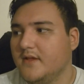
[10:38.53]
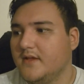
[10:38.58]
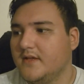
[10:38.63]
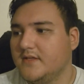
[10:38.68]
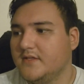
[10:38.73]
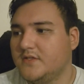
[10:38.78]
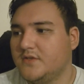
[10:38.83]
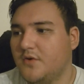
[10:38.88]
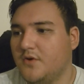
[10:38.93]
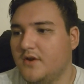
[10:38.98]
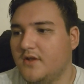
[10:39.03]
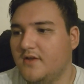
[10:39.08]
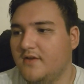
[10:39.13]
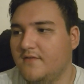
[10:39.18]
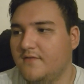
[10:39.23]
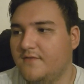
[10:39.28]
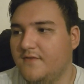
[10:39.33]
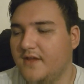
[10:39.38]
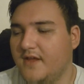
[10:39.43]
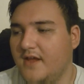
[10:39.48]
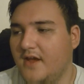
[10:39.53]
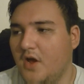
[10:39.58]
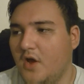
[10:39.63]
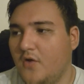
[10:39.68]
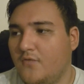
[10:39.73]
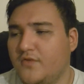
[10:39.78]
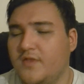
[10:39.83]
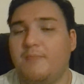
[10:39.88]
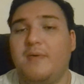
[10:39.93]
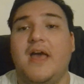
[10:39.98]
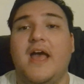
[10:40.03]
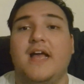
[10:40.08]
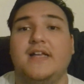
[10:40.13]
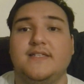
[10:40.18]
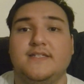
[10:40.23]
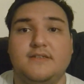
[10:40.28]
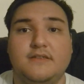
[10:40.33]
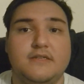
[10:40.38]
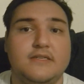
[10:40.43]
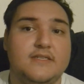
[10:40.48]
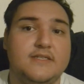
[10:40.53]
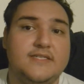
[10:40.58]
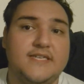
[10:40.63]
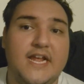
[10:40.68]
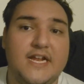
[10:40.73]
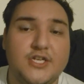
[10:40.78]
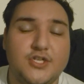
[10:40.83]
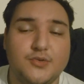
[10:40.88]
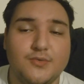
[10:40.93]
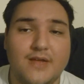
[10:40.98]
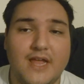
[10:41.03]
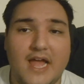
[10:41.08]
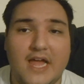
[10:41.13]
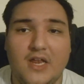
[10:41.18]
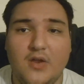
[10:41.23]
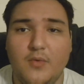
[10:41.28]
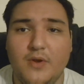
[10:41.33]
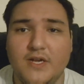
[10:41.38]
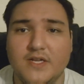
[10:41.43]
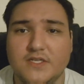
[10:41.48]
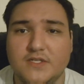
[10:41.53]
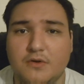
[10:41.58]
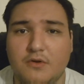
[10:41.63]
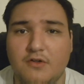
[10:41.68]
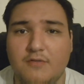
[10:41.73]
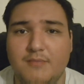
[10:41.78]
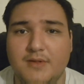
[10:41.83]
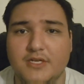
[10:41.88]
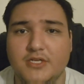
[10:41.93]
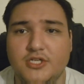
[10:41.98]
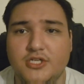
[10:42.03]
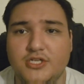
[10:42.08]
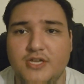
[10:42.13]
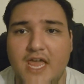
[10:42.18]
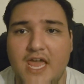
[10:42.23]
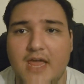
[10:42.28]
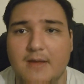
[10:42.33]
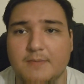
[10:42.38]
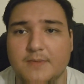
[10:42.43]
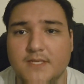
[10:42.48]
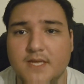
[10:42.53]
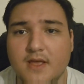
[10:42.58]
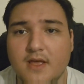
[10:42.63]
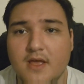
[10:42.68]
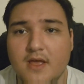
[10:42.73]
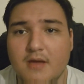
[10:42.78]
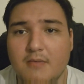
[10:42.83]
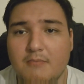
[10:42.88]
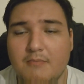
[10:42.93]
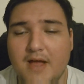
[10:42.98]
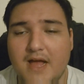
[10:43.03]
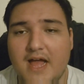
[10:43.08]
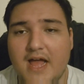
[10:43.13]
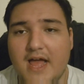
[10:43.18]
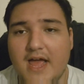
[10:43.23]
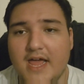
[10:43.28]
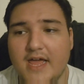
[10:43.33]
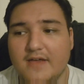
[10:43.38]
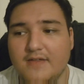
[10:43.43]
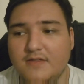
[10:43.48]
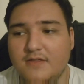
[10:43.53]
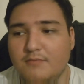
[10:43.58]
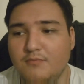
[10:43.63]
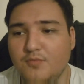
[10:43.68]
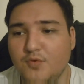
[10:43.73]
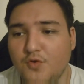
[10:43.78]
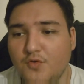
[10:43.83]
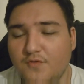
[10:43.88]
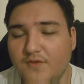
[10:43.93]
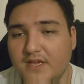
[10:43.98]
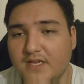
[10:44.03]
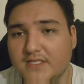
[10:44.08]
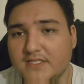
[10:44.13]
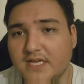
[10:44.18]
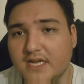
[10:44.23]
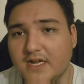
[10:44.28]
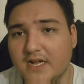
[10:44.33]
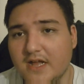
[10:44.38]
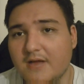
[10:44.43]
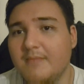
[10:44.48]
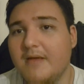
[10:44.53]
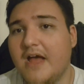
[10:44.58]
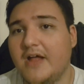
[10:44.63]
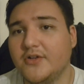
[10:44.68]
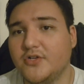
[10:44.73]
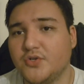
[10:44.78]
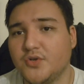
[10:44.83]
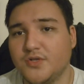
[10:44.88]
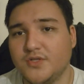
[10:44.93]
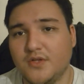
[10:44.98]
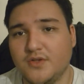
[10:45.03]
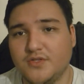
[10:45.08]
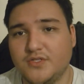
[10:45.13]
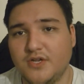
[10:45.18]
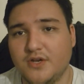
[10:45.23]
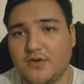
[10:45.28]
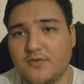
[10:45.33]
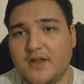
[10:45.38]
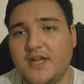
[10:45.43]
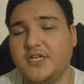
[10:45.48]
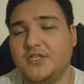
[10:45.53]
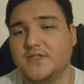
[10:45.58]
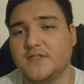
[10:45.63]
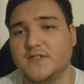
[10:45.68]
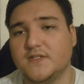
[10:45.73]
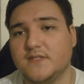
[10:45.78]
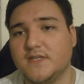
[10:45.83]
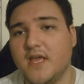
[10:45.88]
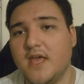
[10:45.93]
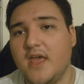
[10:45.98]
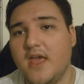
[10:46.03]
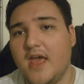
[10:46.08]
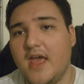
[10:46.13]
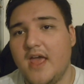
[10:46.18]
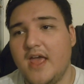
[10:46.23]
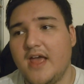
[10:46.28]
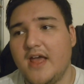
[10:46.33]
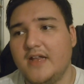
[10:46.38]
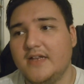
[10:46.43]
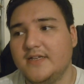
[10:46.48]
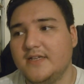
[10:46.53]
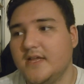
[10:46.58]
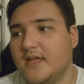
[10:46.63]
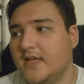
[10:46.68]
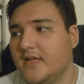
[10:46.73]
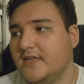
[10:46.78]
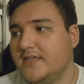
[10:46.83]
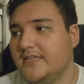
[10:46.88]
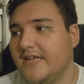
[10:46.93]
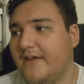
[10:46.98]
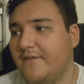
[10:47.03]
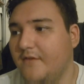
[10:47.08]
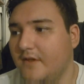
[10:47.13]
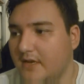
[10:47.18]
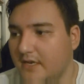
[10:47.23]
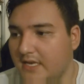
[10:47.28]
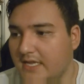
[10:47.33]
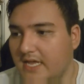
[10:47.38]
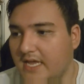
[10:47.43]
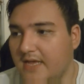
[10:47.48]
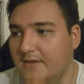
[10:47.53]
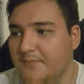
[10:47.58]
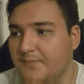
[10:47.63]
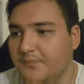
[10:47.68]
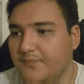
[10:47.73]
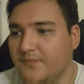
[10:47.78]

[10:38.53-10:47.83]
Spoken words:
sort of over the past century, Halloween has sort of been shaped by the movies that come out during those generations, and definitely